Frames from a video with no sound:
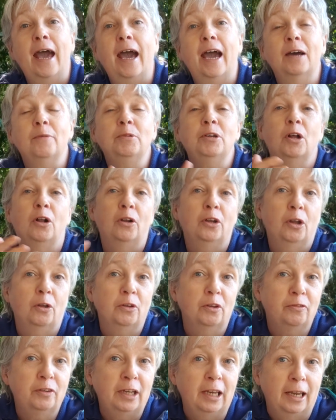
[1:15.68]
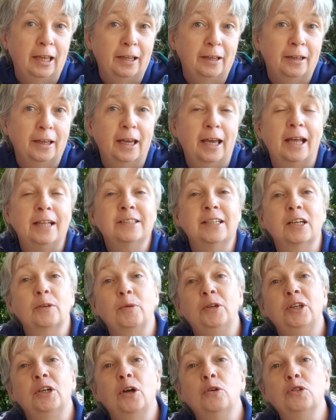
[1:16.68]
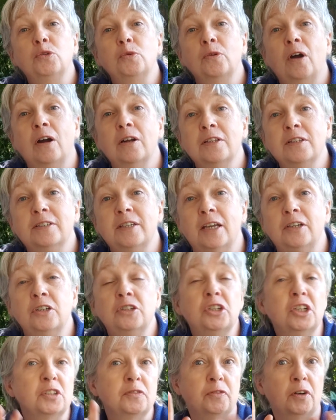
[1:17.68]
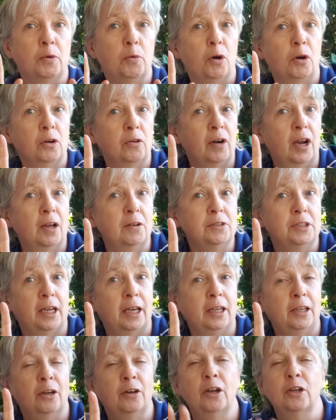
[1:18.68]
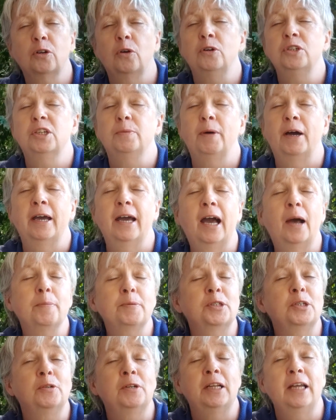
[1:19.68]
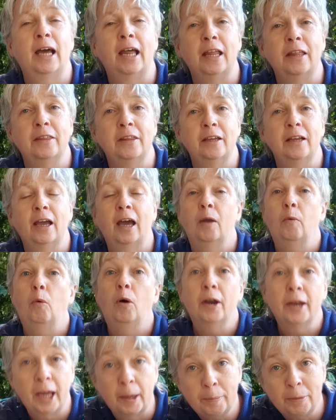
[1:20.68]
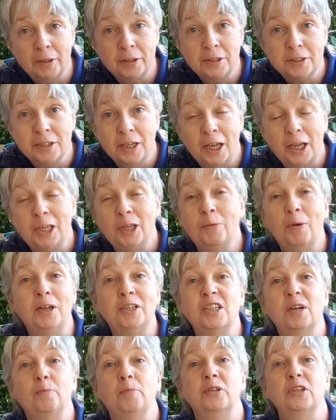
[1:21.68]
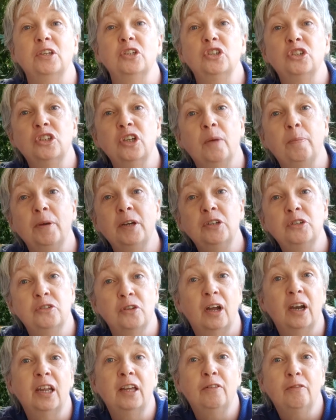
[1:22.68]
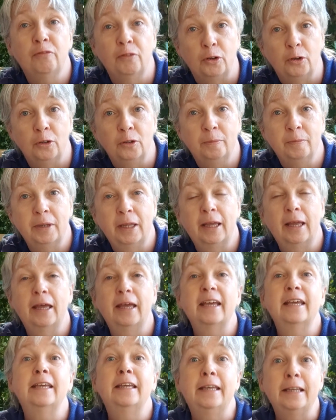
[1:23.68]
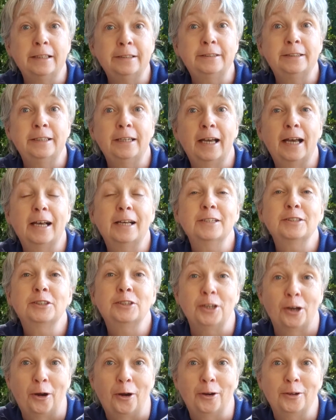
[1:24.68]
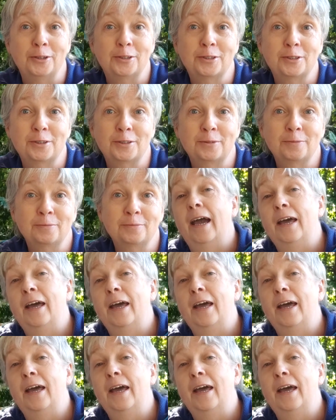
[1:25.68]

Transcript: And we all know the feeling. It's like when you go to a garden centre just for a walk around, you're not going to buy absolutely anything, and what happens? You end up with a shopping trolley full. Guilty as charged.